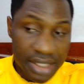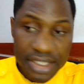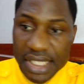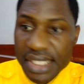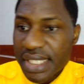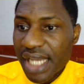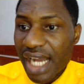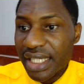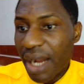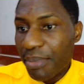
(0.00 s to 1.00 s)
Ltd
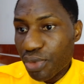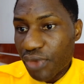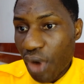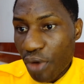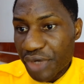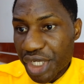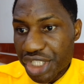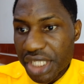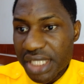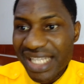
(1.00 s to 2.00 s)
and the approved
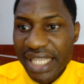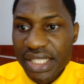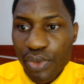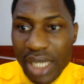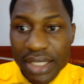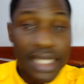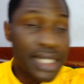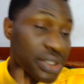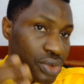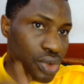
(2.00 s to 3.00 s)
coverage is 91
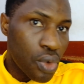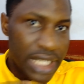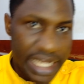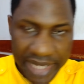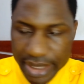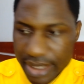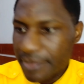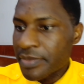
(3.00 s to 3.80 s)
days to no limit.